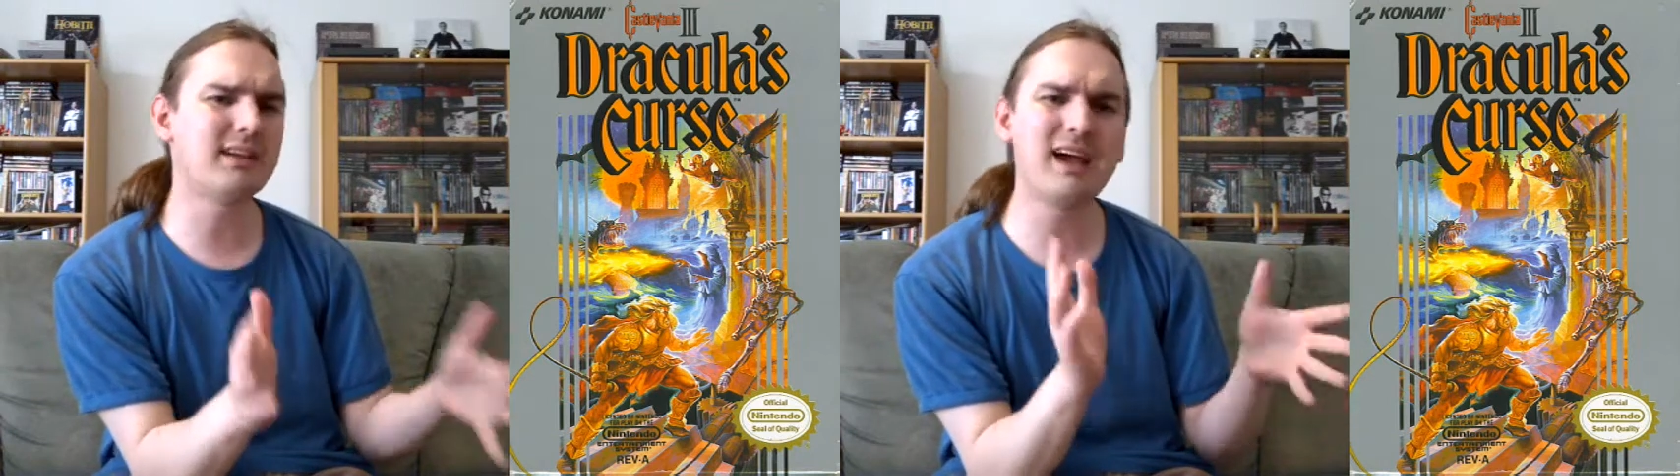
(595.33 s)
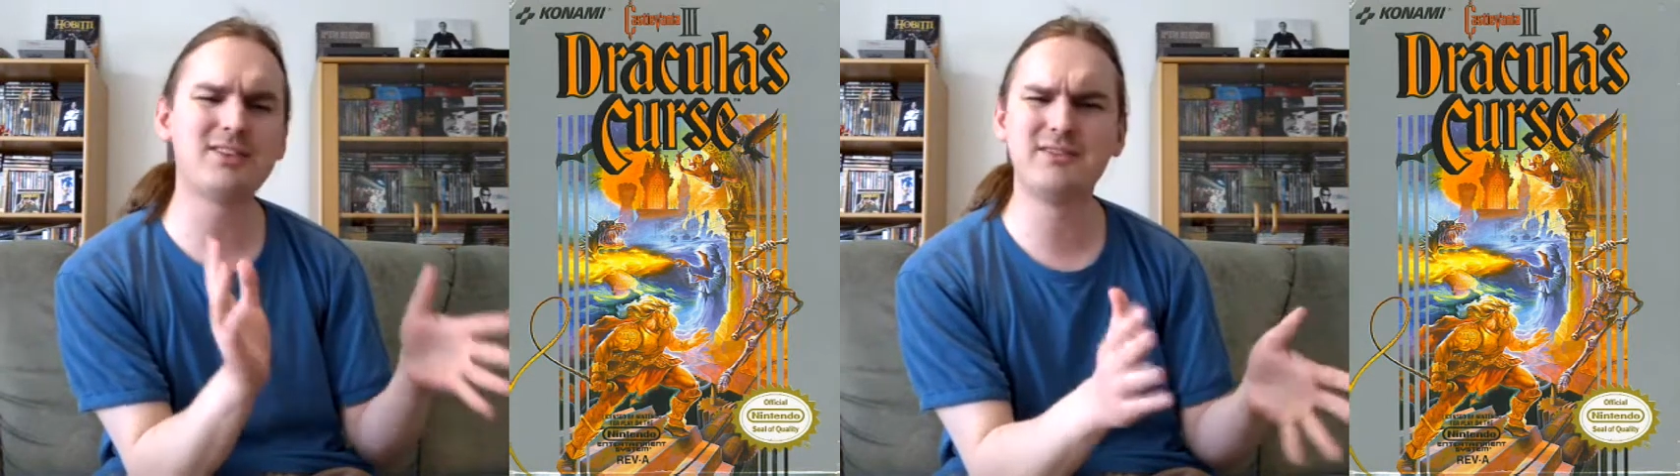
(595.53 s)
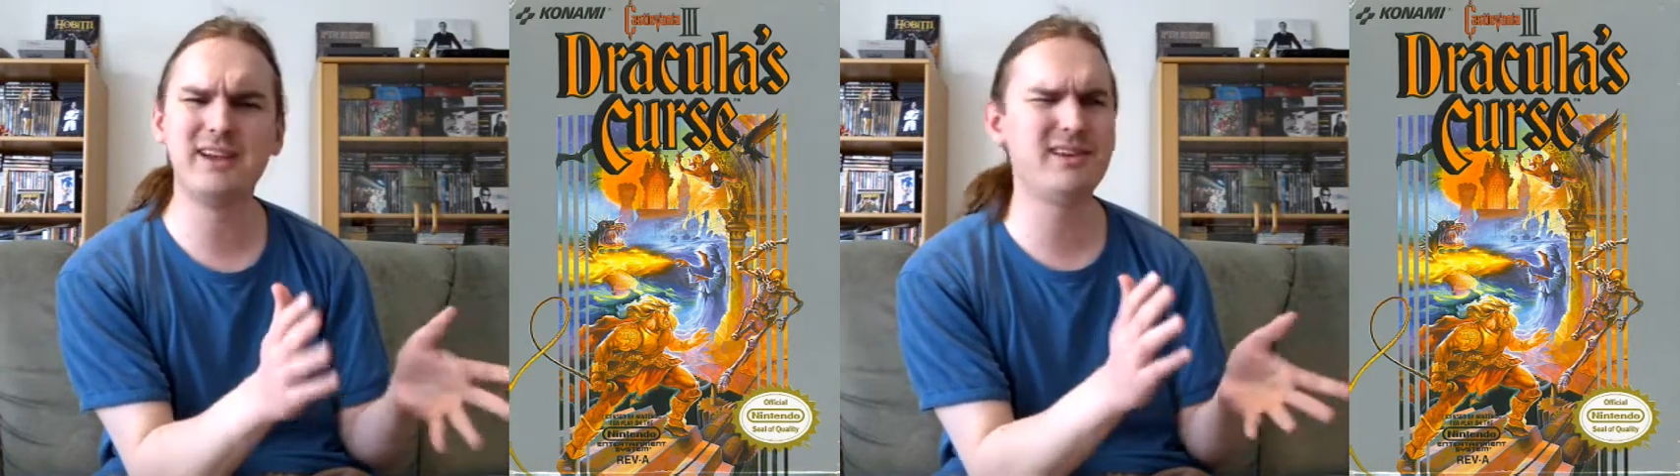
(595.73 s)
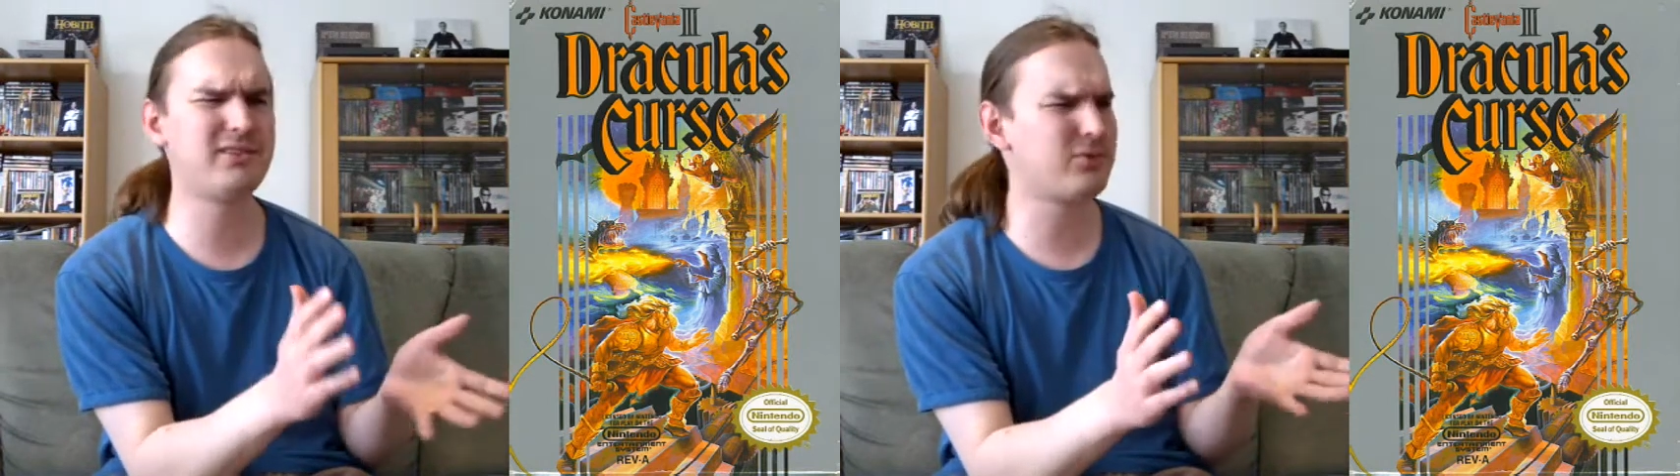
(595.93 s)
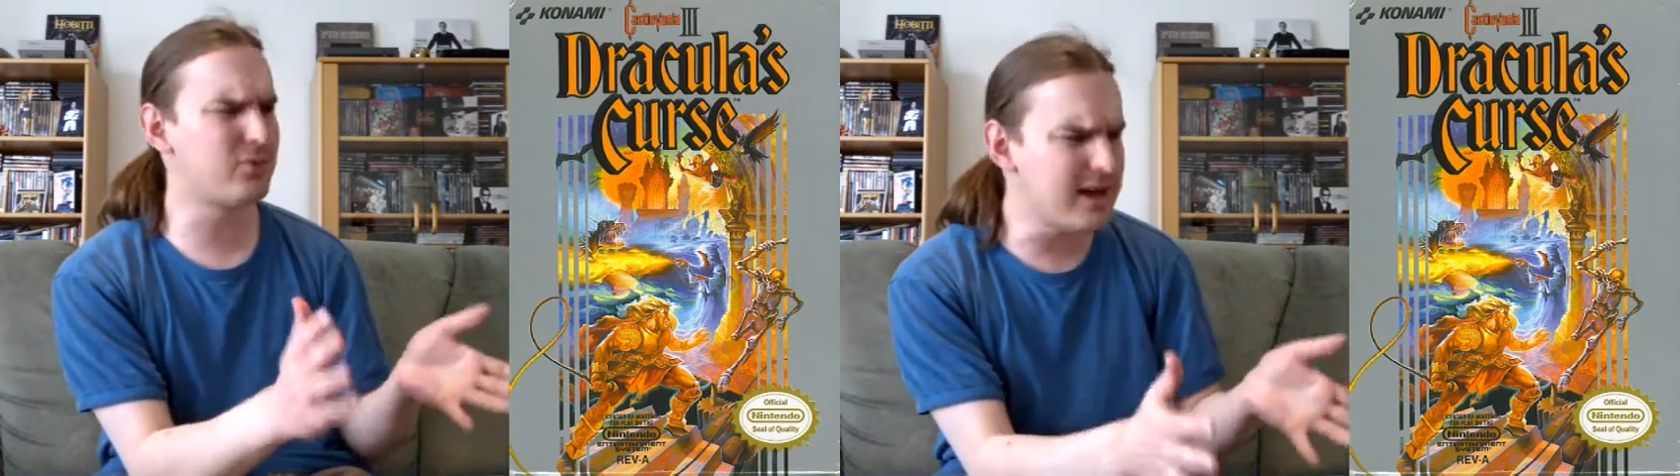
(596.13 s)
Castlevania
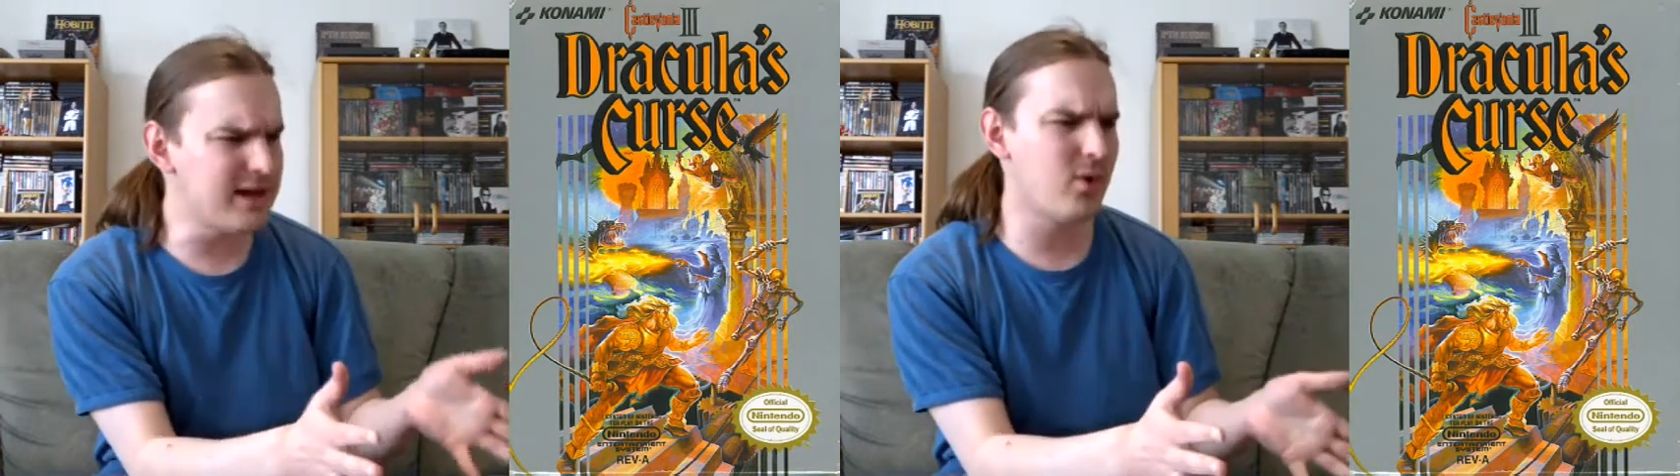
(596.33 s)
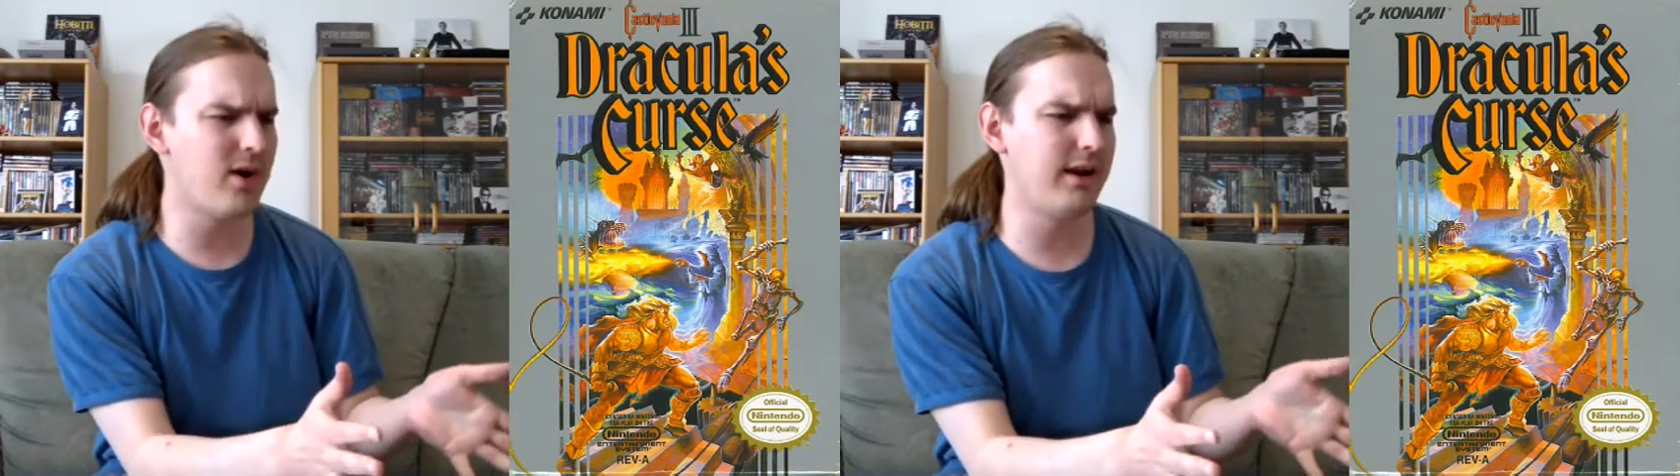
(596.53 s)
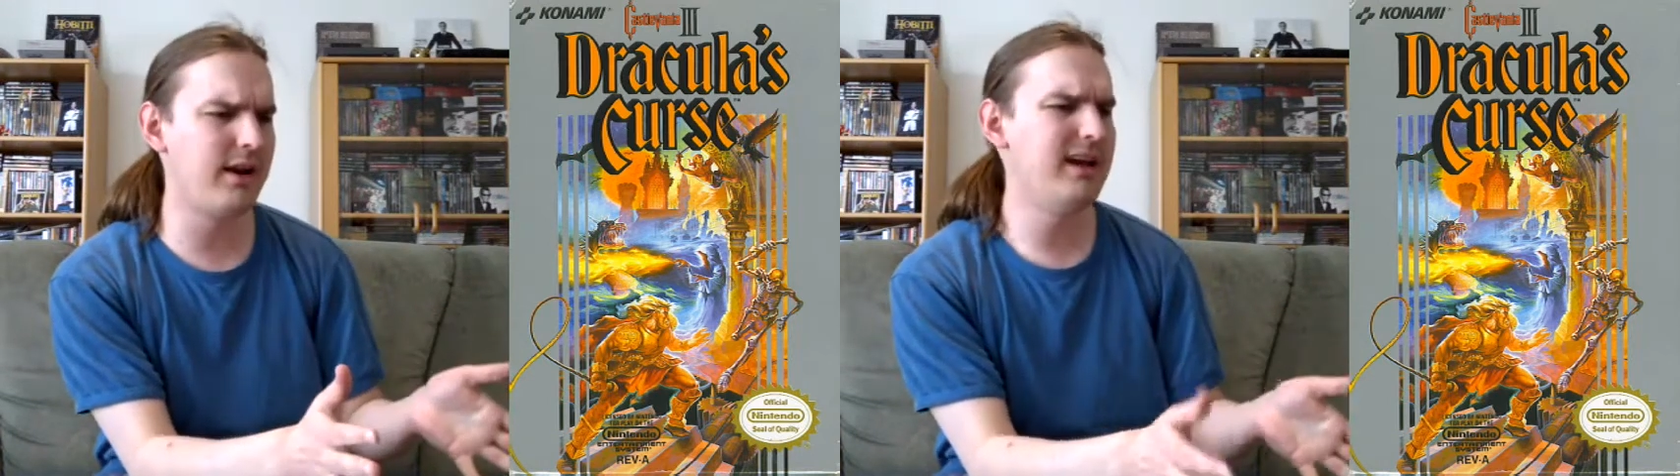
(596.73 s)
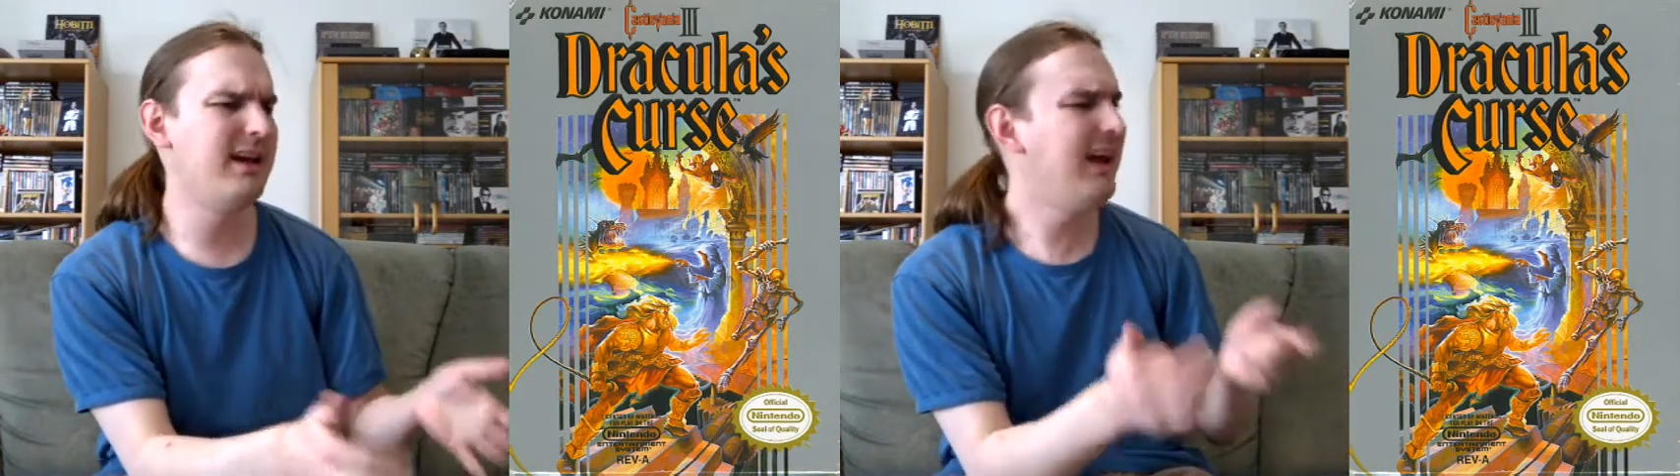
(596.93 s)
3 one